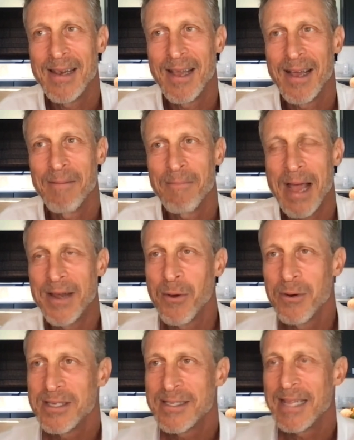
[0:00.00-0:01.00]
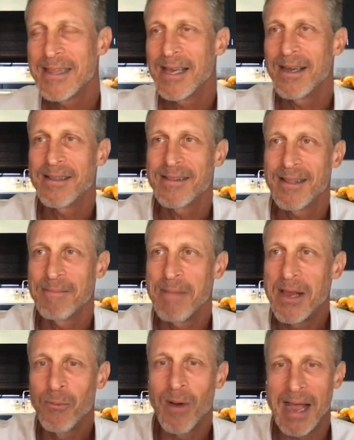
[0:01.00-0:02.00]
And uh, I noticed that the,
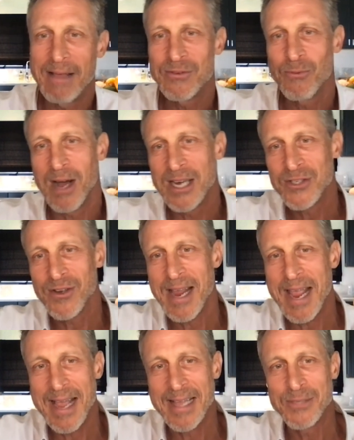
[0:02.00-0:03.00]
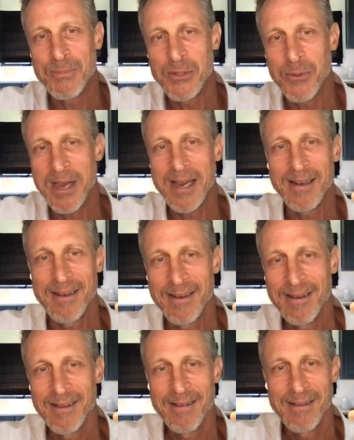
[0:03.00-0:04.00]
the midwives wash their hands
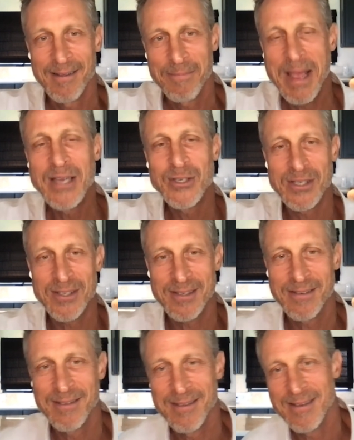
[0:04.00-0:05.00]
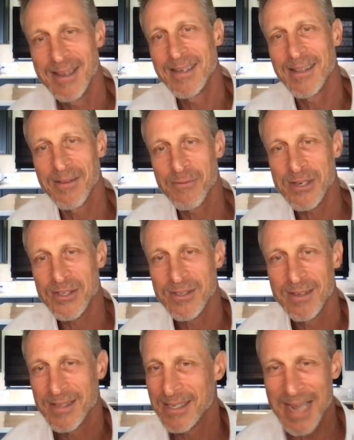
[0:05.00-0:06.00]
between patients and
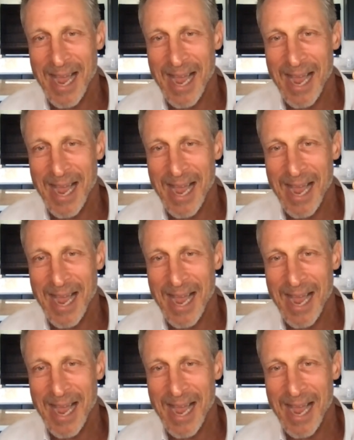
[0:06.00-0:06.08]
deliveries.